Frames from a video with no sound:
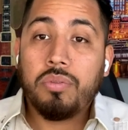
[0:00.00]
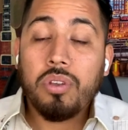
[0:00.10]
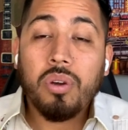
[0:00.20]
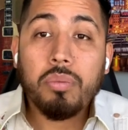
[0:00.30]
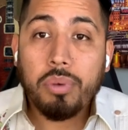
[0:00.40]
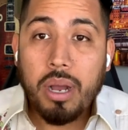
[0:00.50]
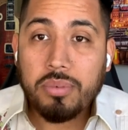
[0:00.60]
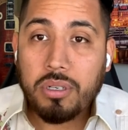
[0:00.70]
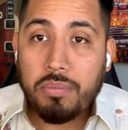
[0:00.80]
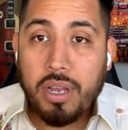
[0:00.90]
You go to
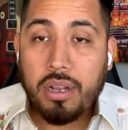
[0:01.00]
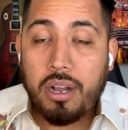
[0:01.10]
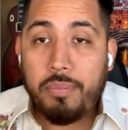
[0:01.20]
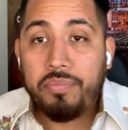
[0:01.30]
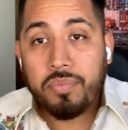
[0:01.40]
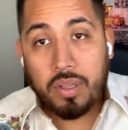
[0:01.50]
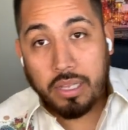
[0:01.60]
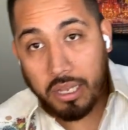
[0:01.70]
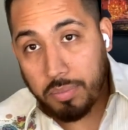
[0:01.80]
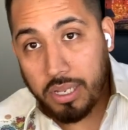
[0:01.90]
propstream.com,
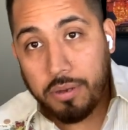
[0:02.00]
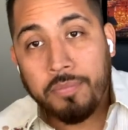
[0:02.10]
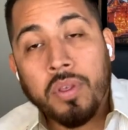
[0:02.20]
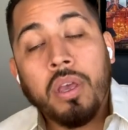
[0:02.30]
link below,